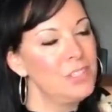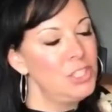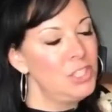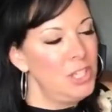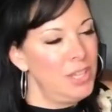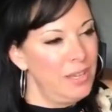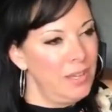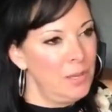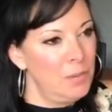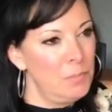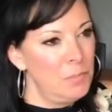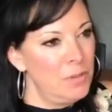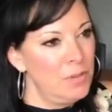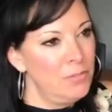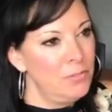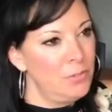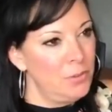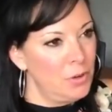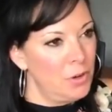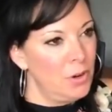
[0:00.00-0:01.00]
shame
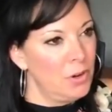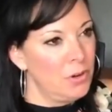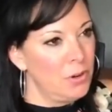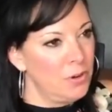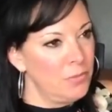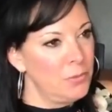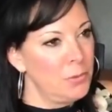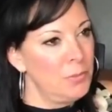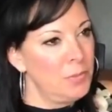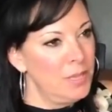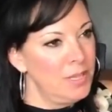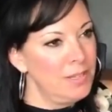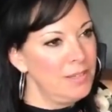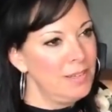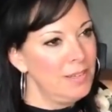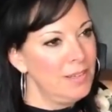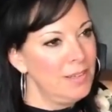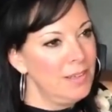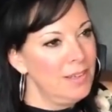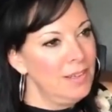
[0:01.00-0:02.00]
for our
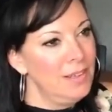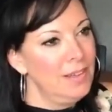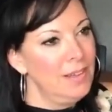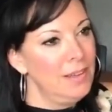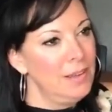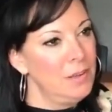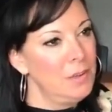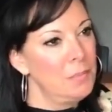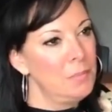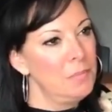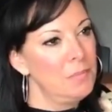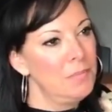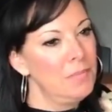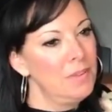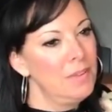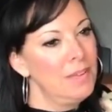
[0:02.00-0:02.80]
government um,